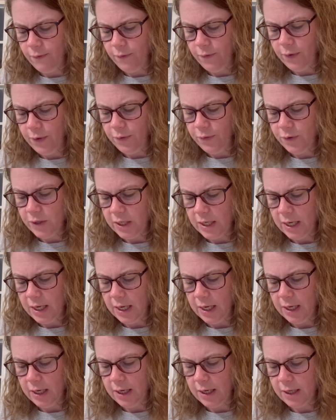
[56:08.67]

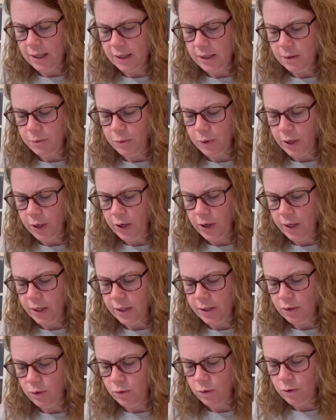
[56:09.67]
15 is Prairie
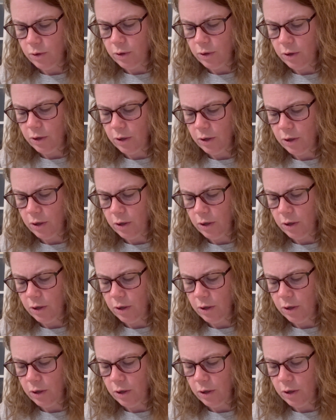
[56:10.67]
Schooler